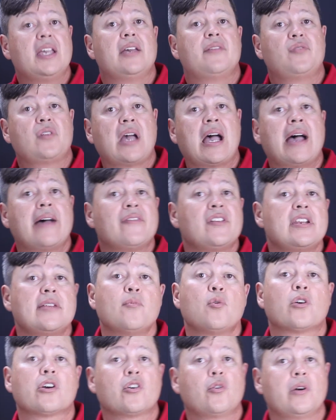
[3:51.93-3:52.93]
If you have any
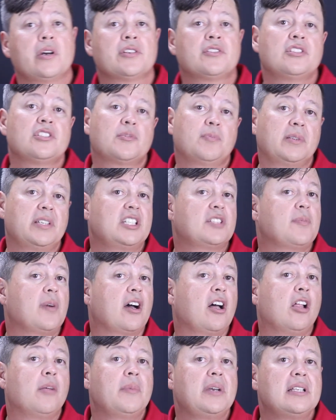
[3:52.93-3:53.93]
more questions, please,
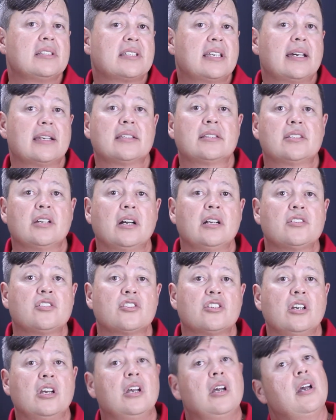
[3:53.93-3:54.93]
by all means, get in
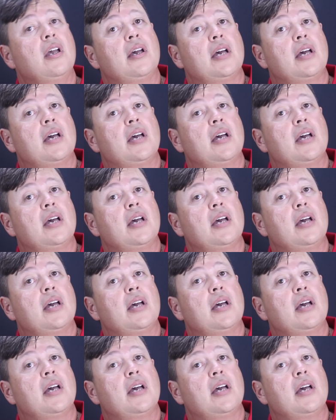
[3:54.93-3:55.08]
touch